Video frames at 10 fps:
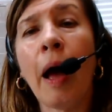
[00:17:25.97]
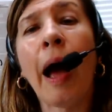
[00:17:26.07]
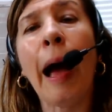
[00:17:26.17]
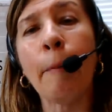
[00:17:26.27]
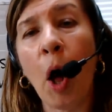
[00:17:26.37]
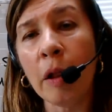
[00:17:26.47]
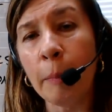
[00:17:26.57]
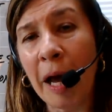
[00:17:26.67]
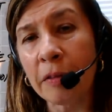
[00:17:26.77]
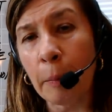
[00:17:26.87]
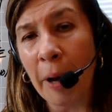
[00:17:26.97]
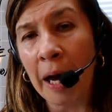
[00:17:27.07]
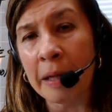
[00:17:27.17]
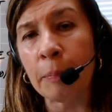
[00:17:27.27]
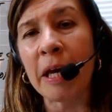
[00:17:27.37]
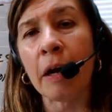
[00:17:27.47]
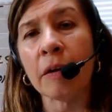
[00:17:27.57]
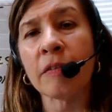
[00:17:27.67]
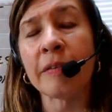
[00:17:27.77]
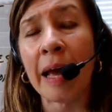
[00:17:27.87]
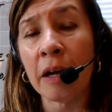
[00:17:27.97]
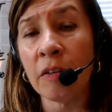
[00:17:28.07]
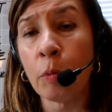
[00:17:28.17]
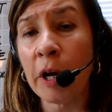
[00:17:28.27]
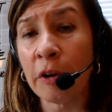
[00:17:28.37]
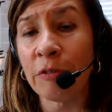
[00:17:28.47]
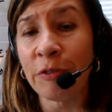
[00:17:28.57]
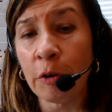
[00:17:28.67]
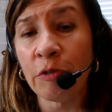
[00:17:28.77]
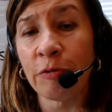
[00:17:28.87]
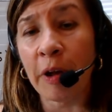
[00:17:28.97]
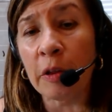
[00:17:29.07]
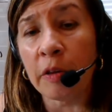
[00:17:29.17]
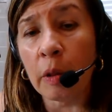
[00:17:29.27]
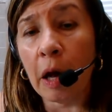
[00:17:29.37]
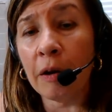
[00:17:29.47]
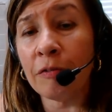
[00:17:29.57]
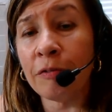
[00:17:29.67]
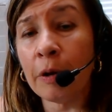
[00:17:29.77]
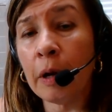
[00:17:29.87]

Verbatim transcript: I'm all about the body because that is where you first felt the love,